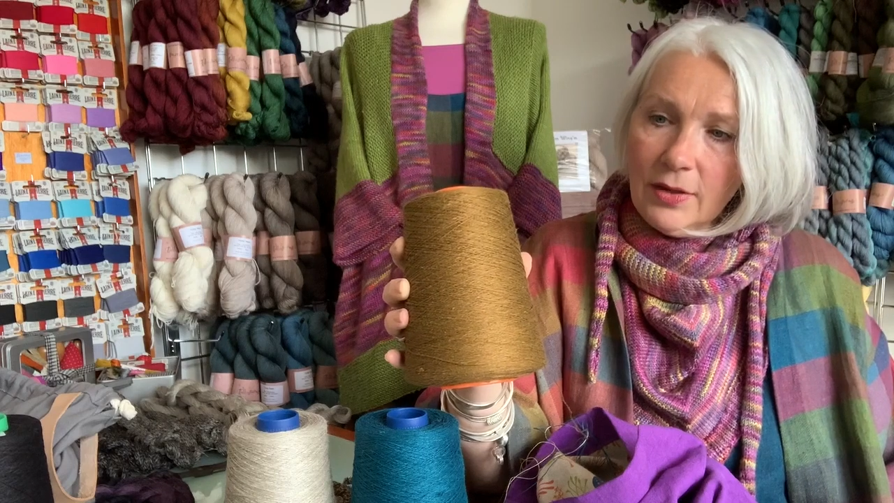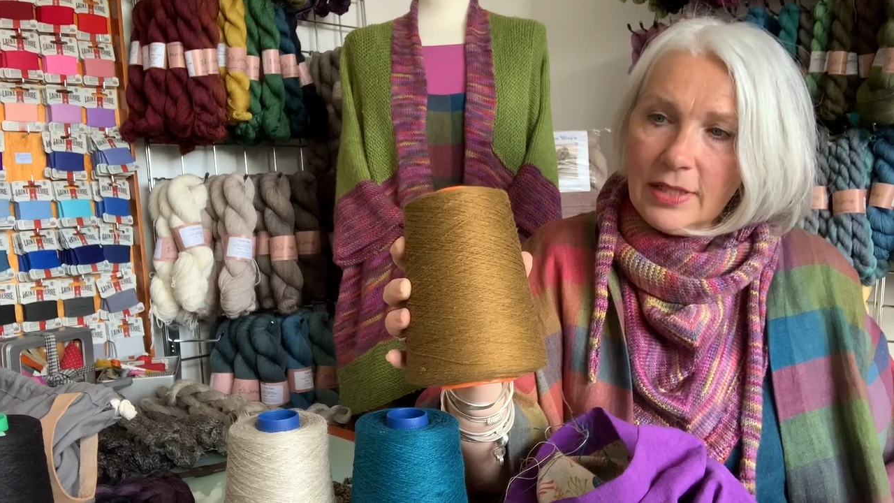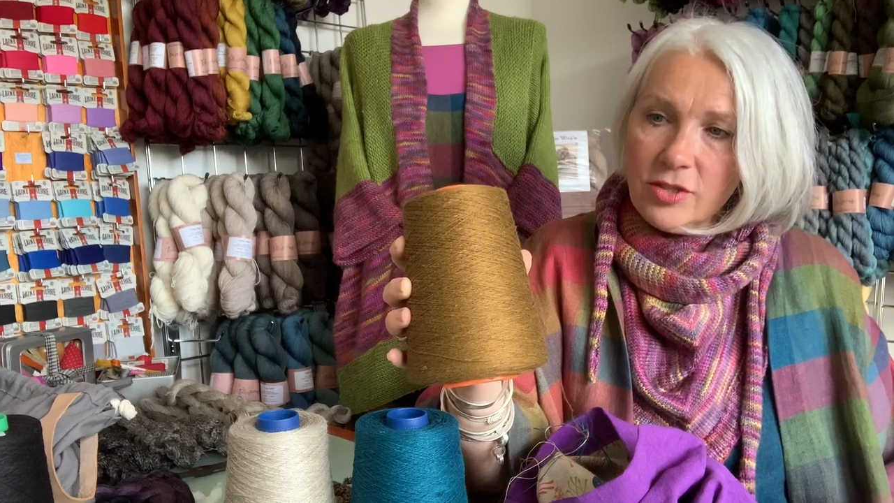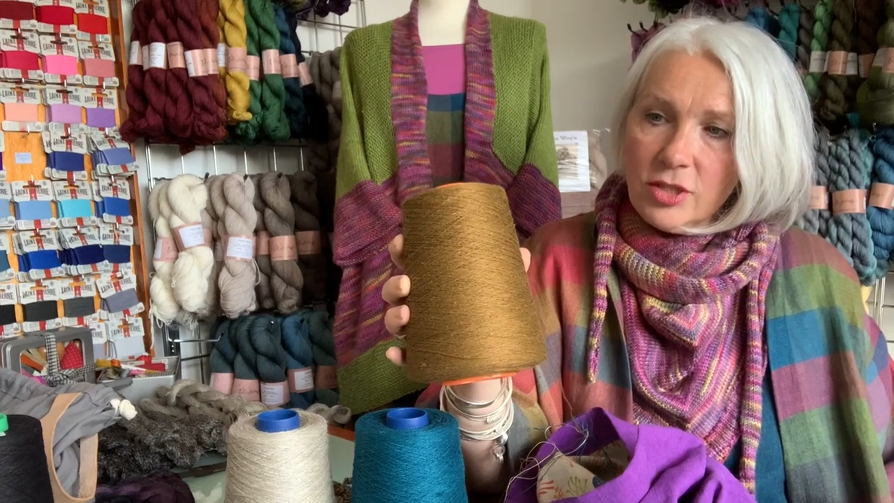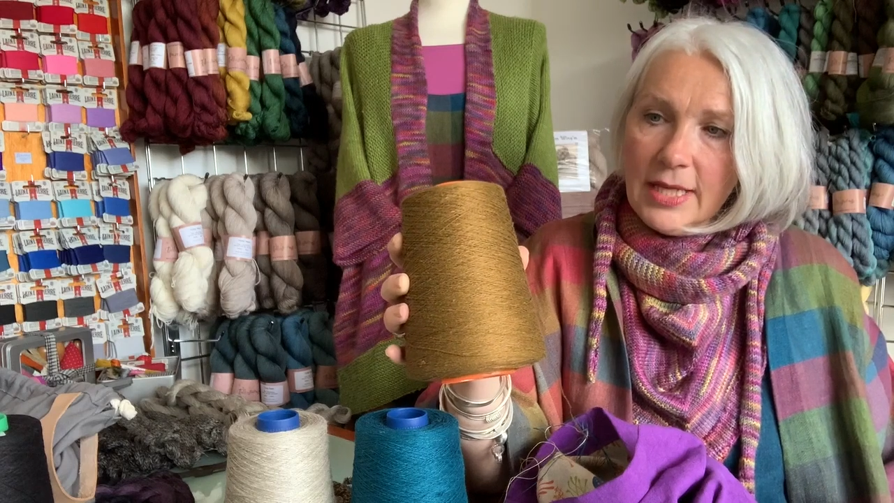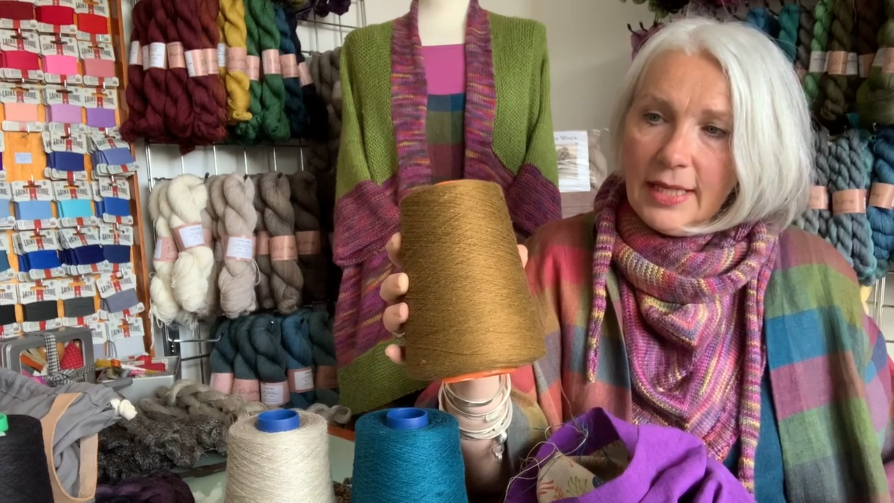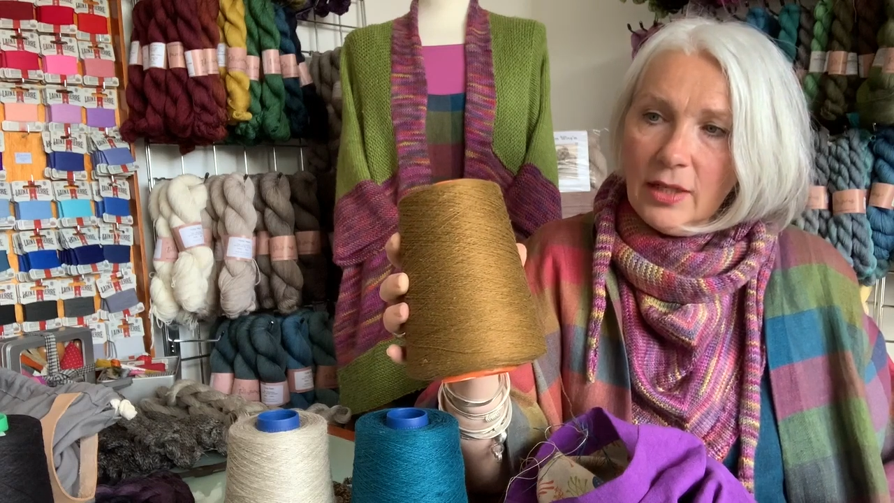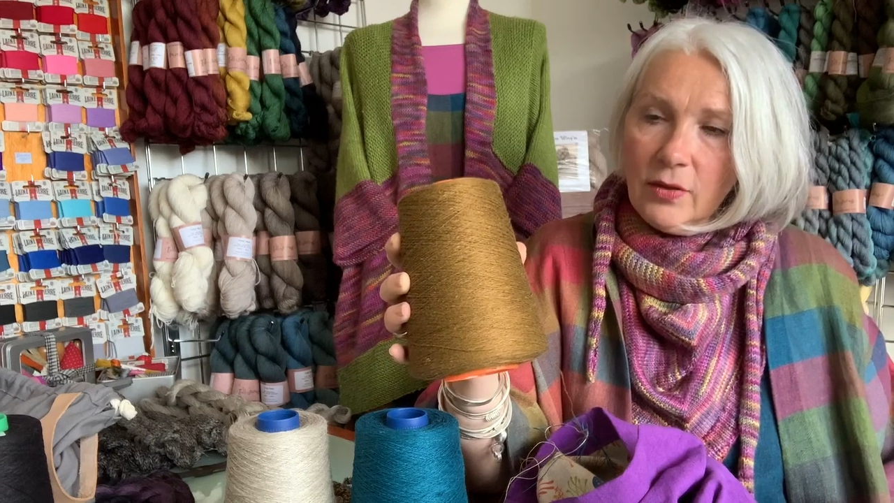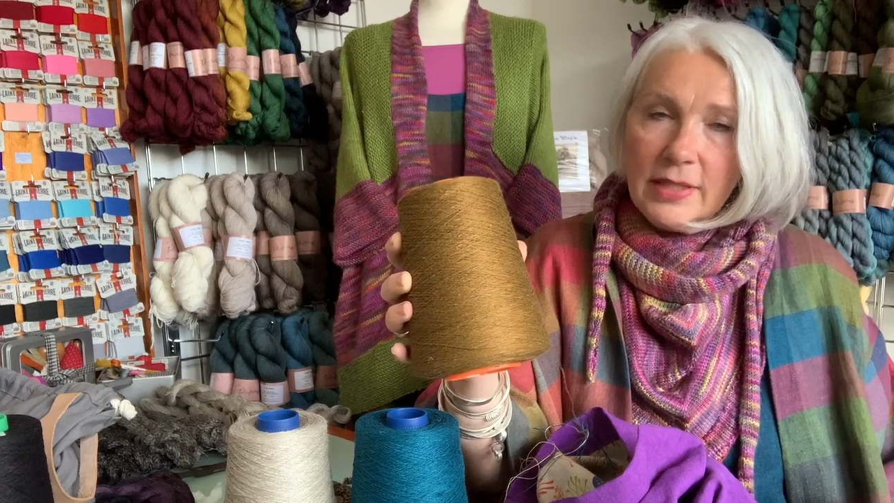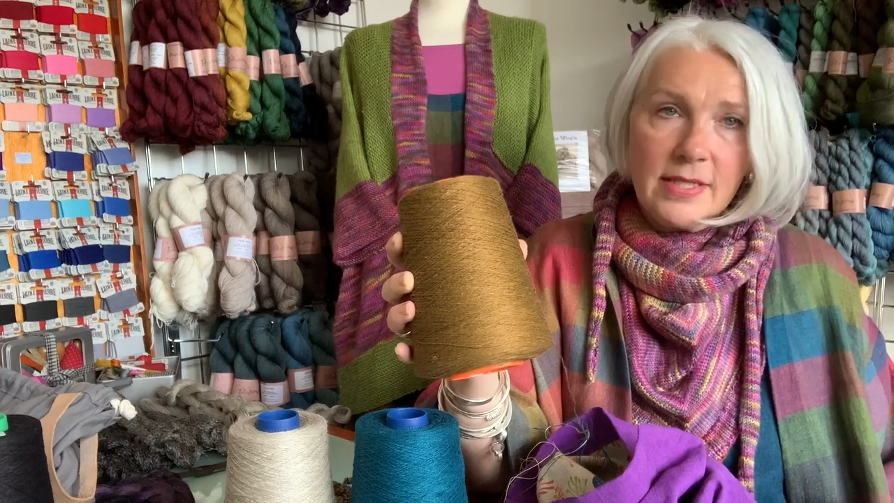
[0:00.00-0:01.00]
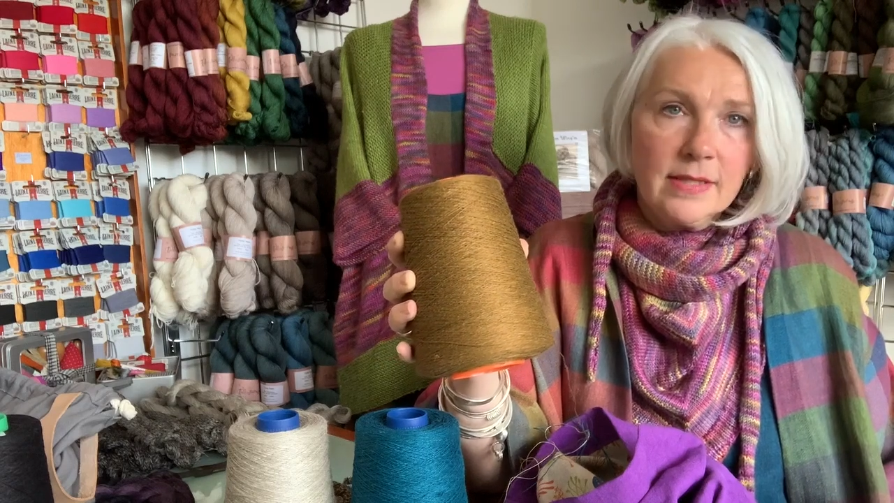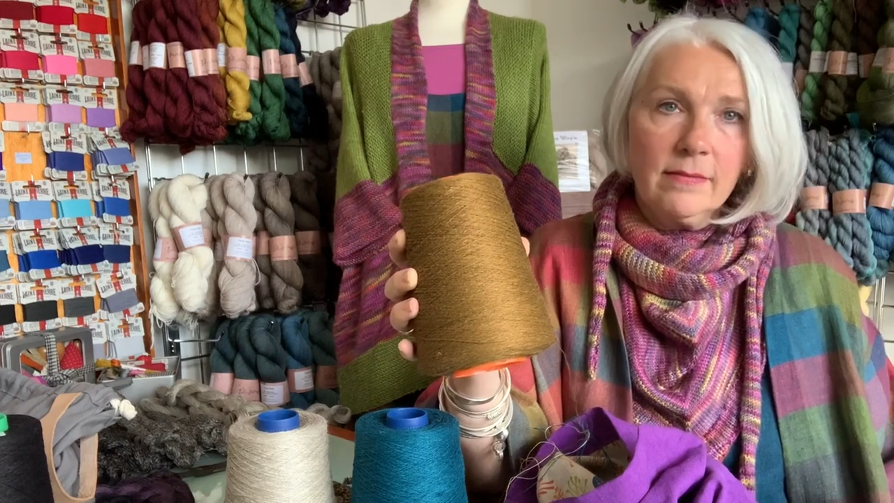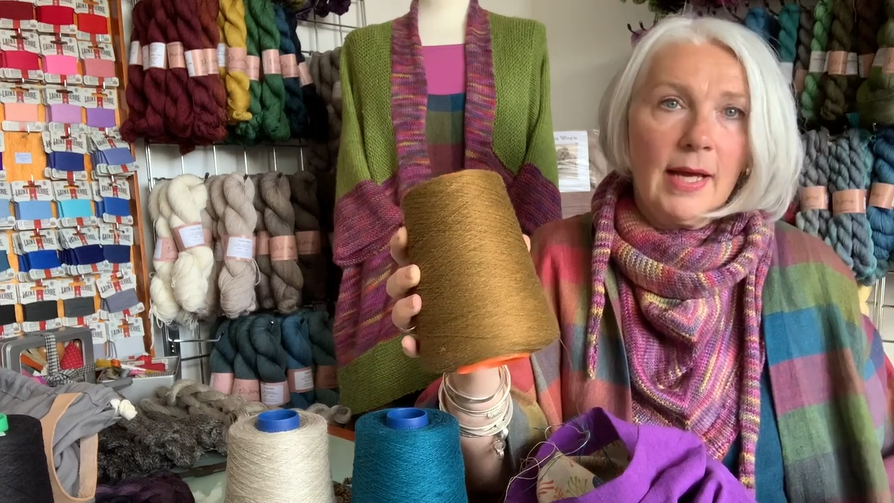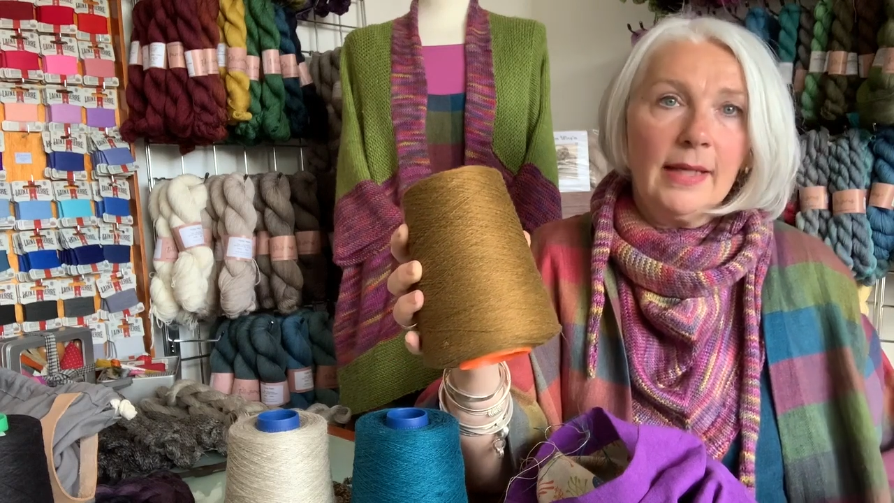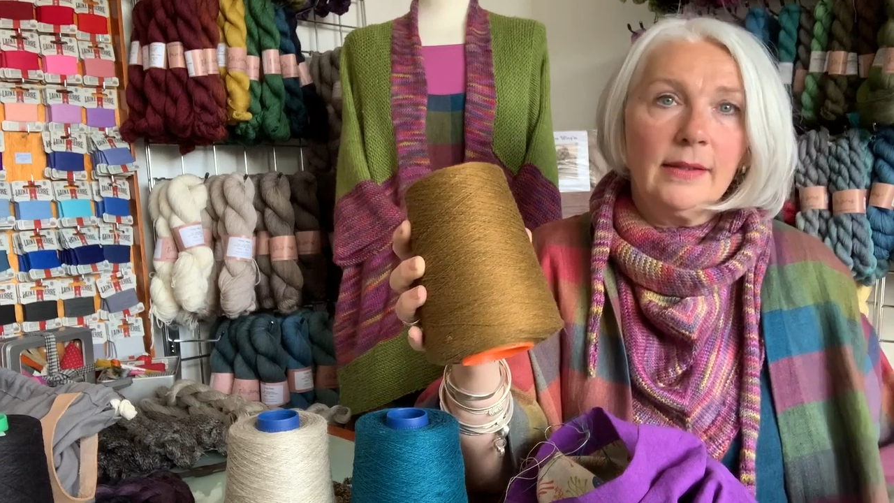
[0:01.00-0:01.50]
it's yellow,
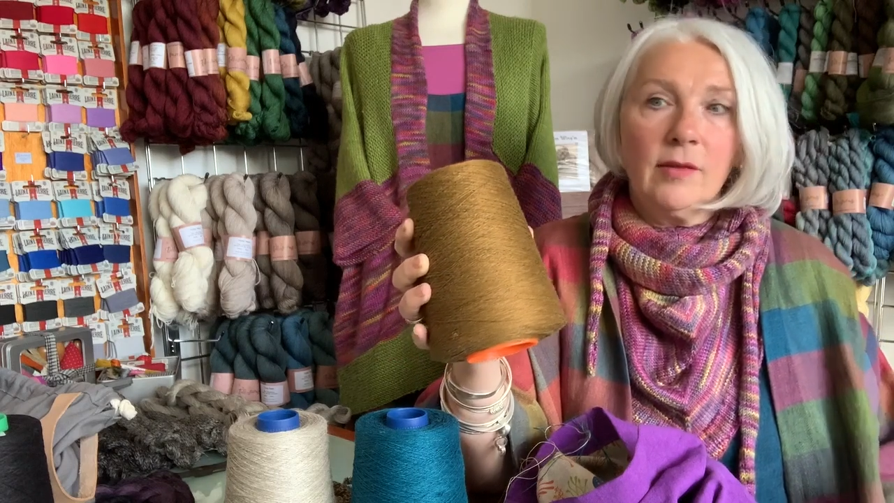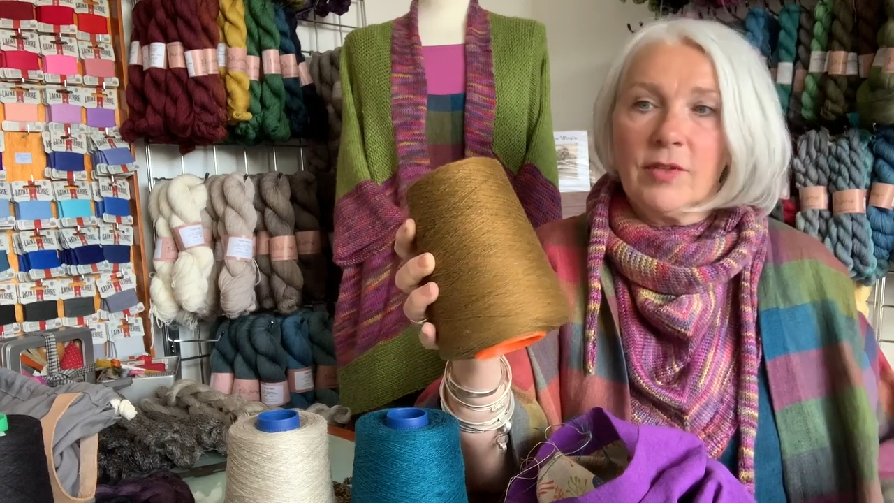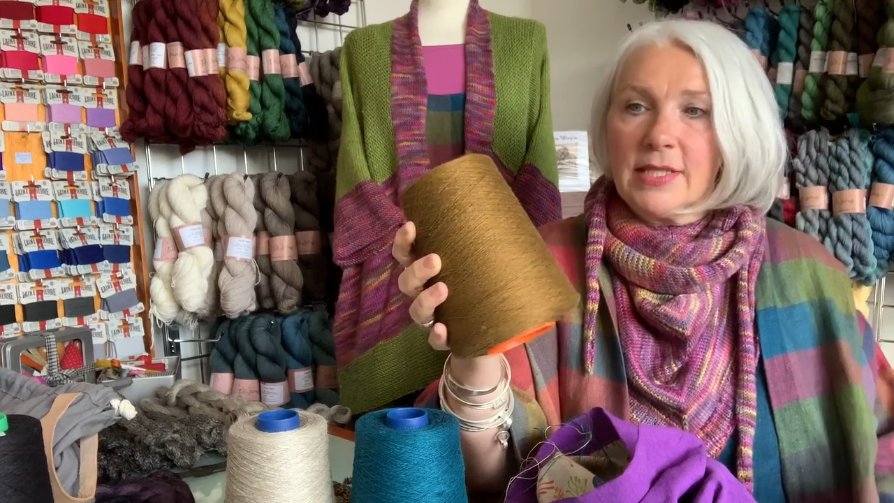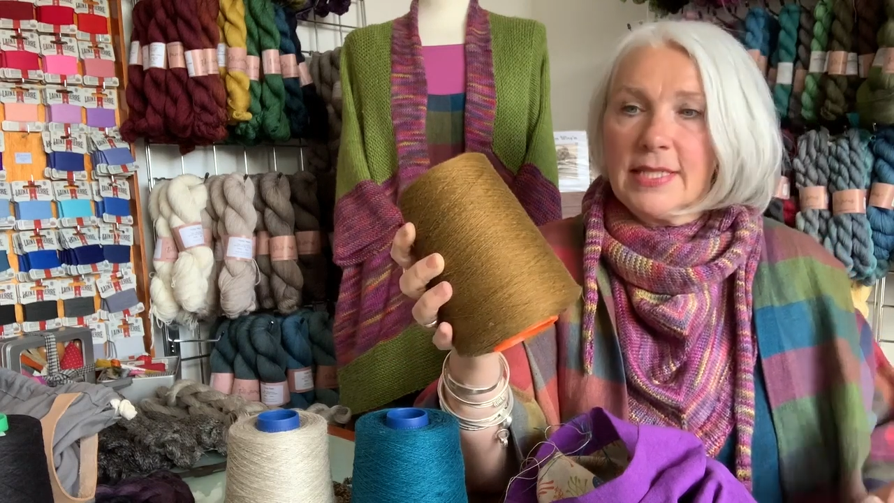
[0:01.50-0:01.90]
I love it.